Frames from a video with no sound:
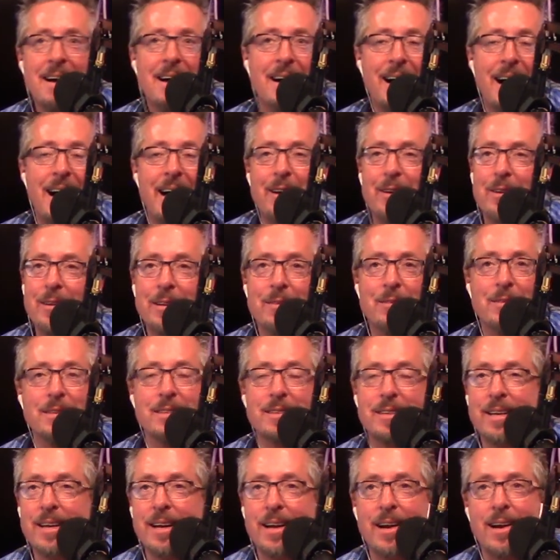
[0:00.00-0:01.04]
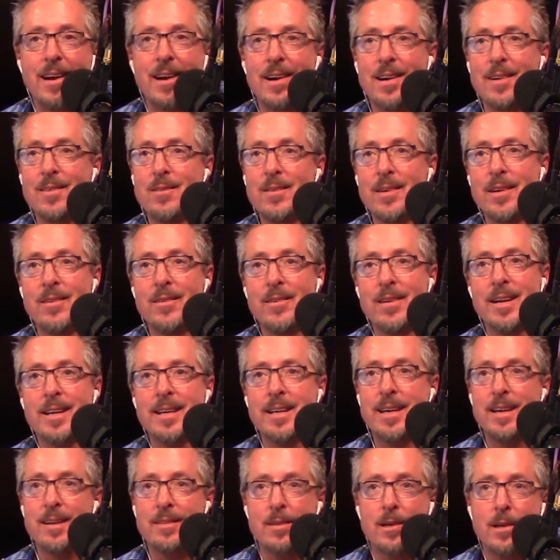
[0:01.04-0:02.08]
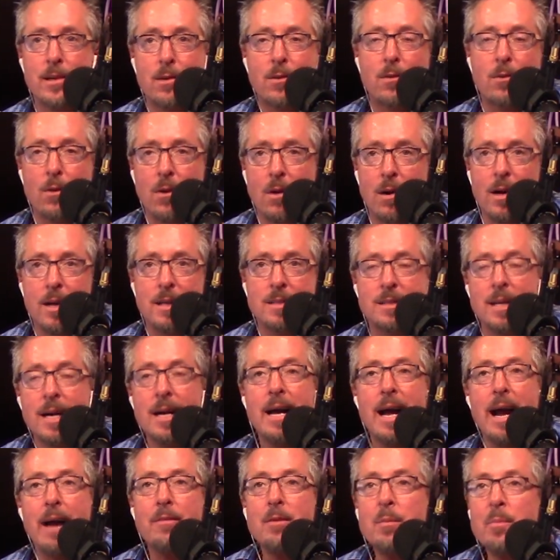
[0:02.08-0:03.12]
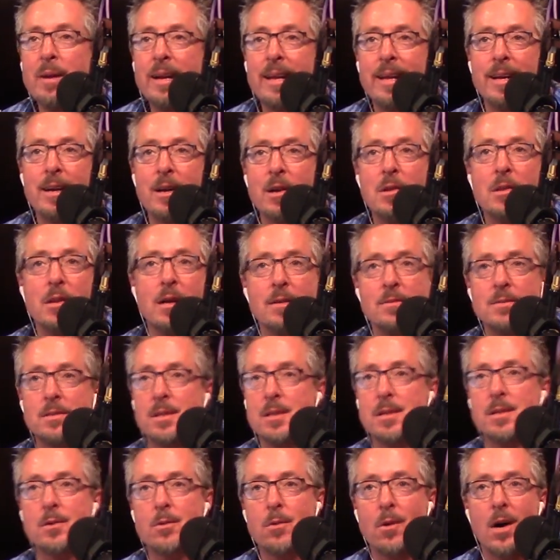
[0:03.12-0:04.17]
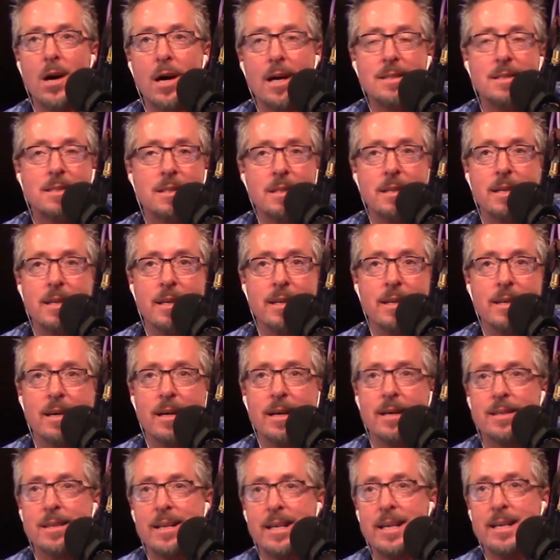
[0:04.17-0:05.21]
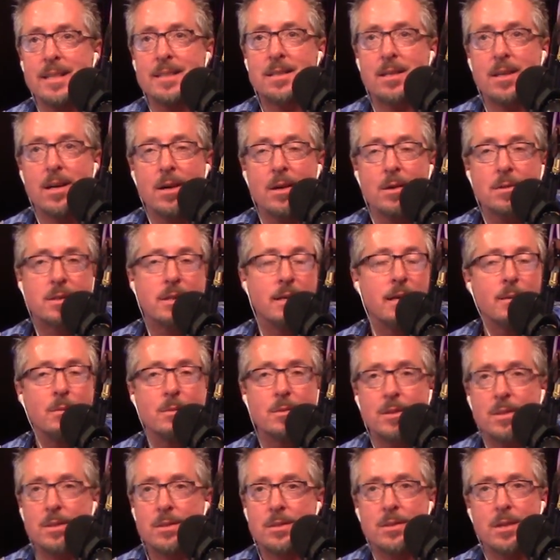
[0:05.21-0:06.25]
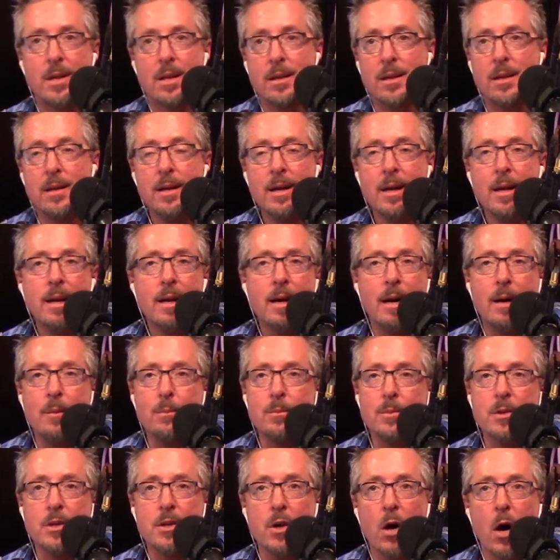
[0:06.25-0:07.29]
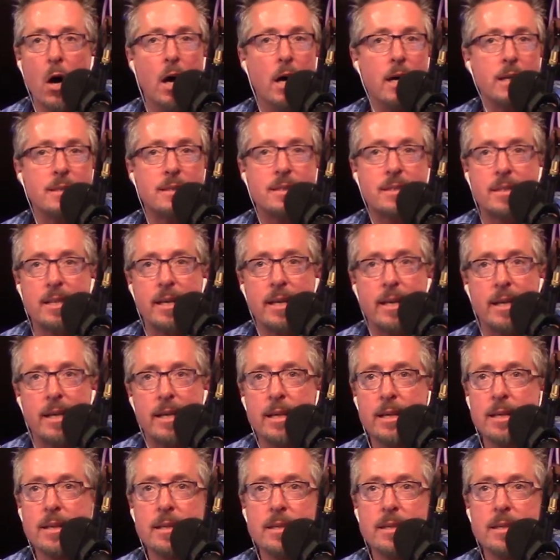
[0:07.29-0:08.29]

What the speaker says: I don't even care. What do I care? Lacrosse. Everybody here loves lacrosse in the East Coast, and I'm yawn city.